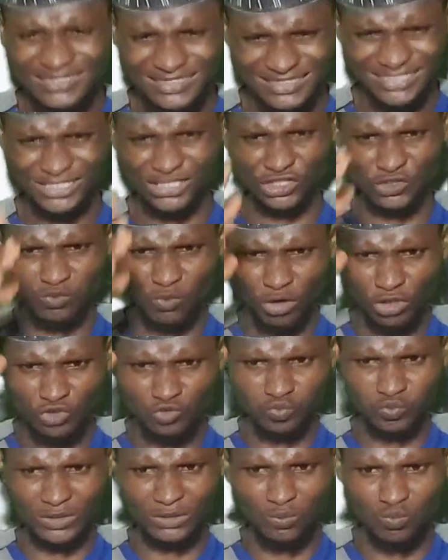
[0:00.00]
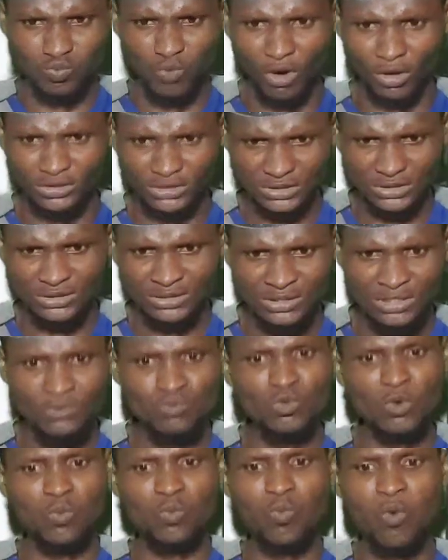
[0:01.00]
This is what we want.
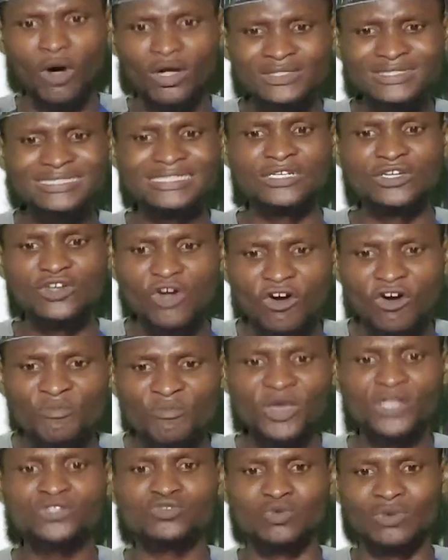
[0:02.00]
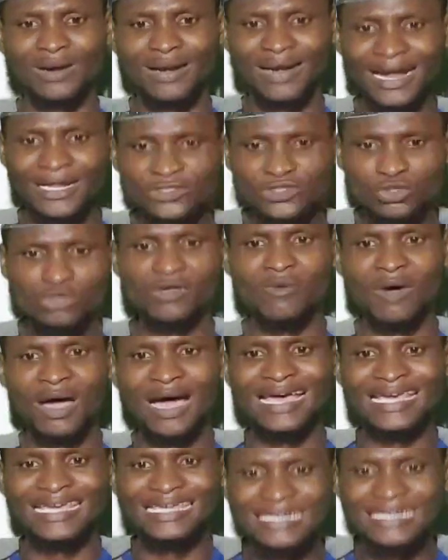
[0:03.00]
We want the government to grant us
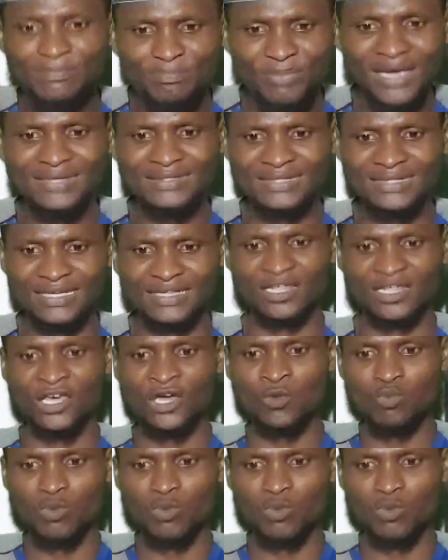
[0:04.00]
our independence.